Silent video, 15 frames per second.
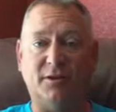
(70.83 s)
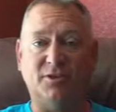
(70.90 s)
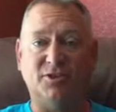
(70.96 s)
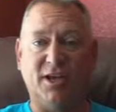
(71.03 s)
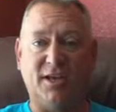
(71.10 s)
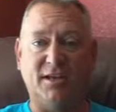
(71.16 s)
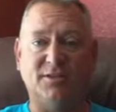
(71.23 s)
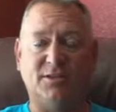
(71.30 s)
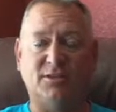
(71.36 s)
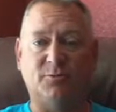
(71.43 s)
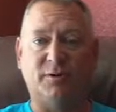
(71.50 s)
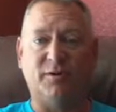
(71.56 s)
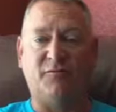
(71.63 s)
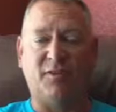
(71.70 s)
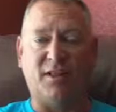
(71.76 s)
it changes its
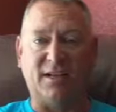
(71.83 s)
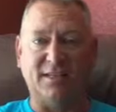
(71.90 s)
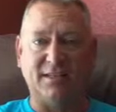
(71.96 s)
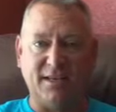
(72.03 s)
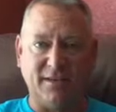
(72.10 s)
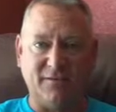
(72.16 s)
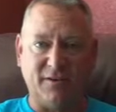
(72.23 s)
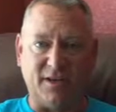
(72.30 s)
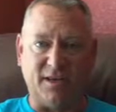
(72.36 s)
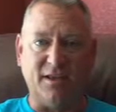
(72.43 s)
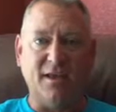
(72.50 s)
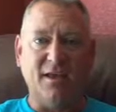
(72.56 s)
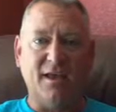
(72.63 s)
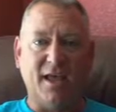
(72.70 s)
reflectivity